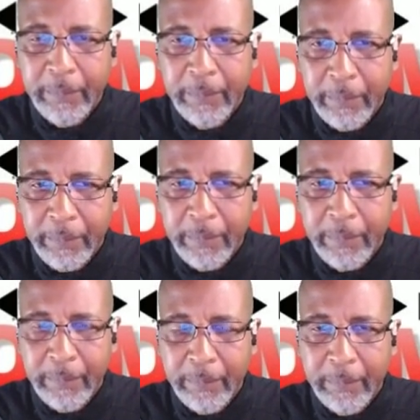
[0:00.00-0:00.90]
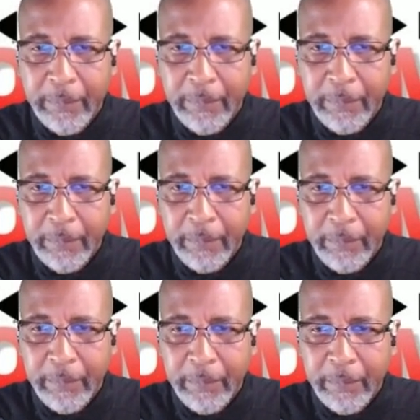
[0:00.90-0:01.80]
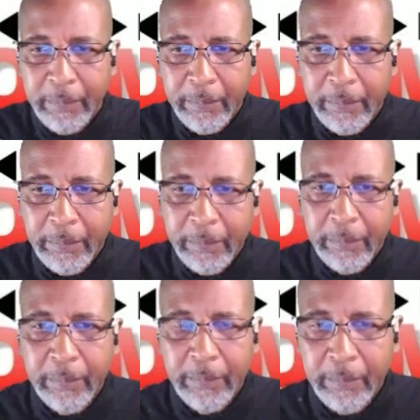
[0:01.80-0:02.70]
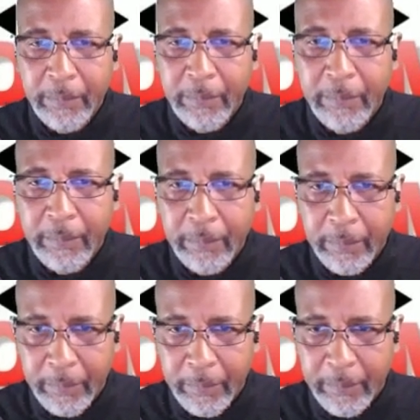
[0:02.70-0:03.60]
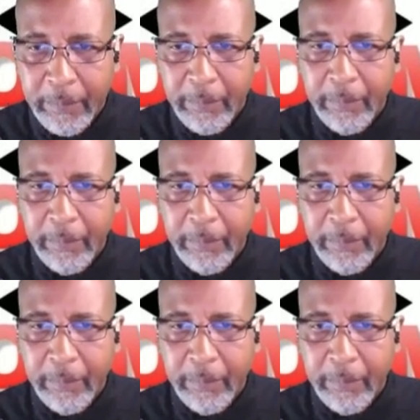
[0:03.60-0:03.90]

[no speech]